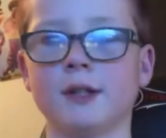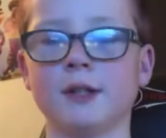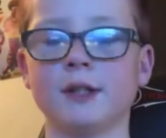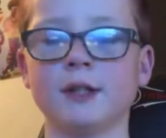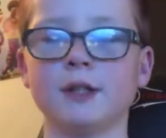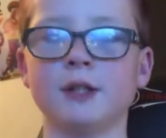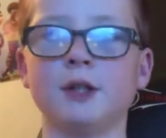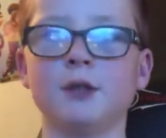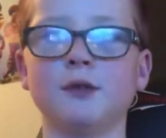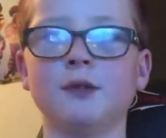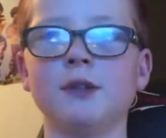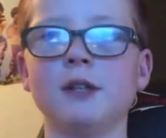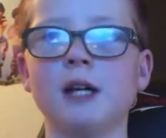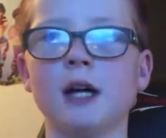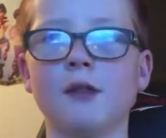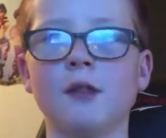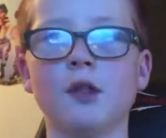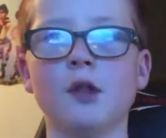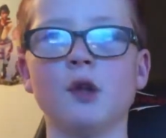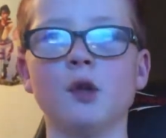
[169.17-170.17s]
shoot the
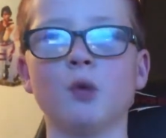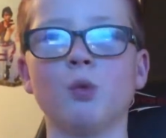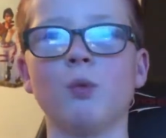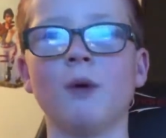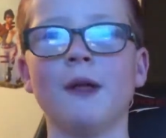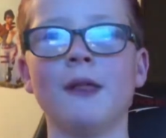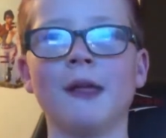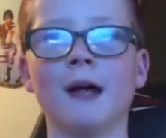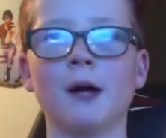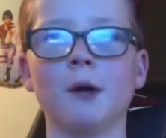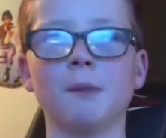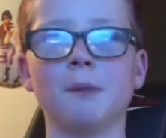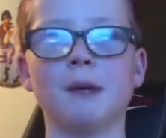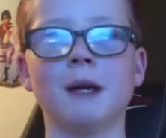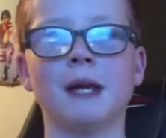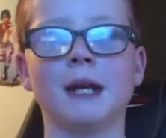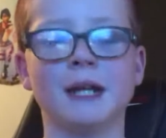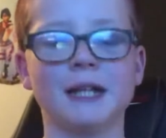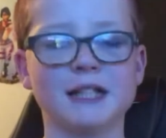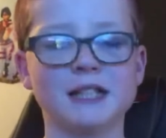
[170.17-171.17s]
others without
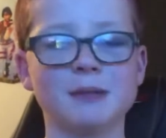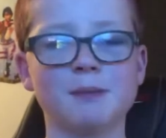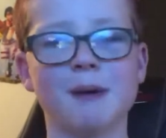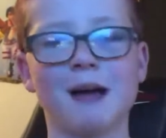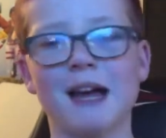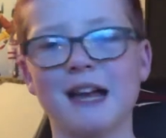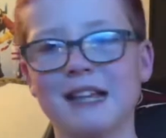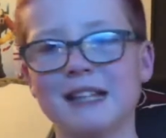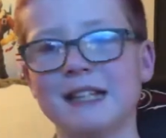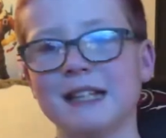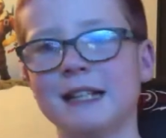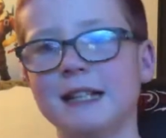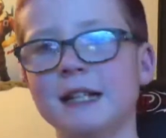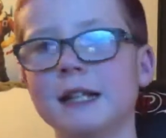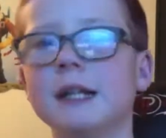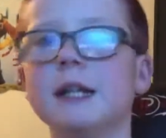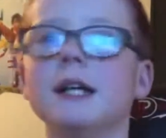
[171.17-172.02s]
being expected.